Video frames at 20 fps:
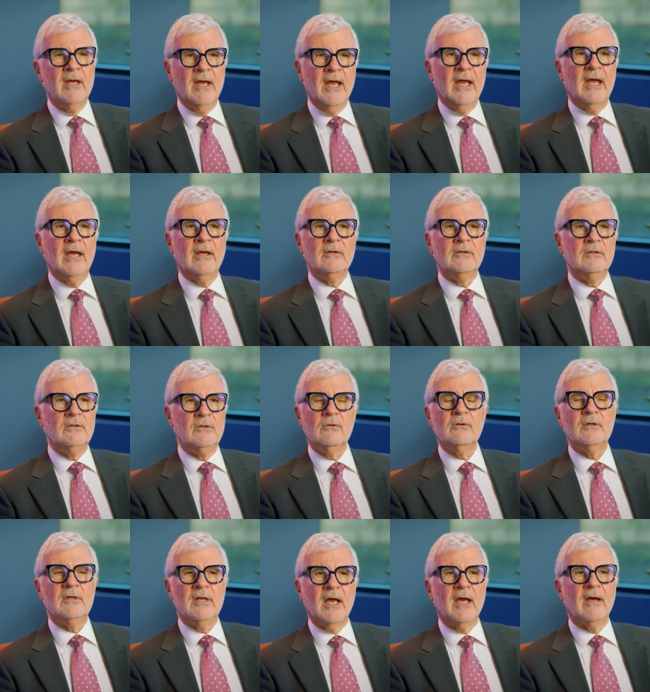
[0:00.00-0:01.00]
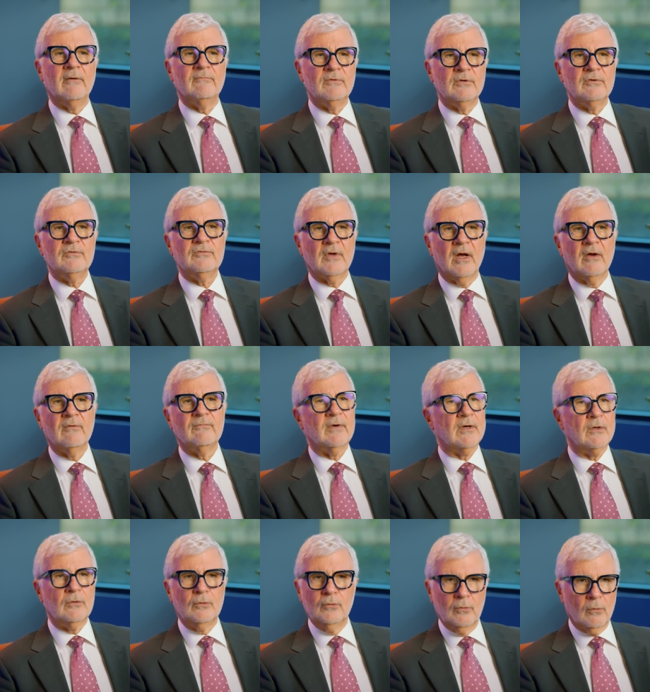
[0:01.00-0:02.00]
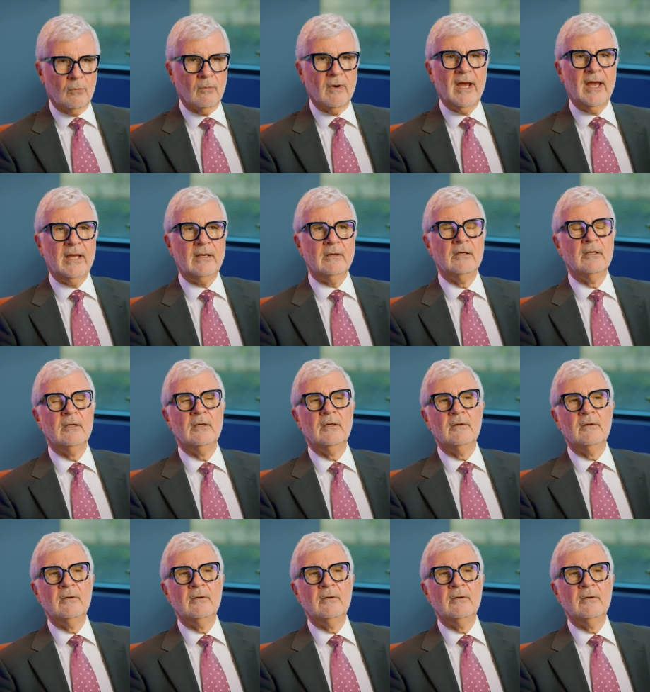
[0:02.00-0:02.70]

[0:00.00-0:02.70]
And you can have yourself a great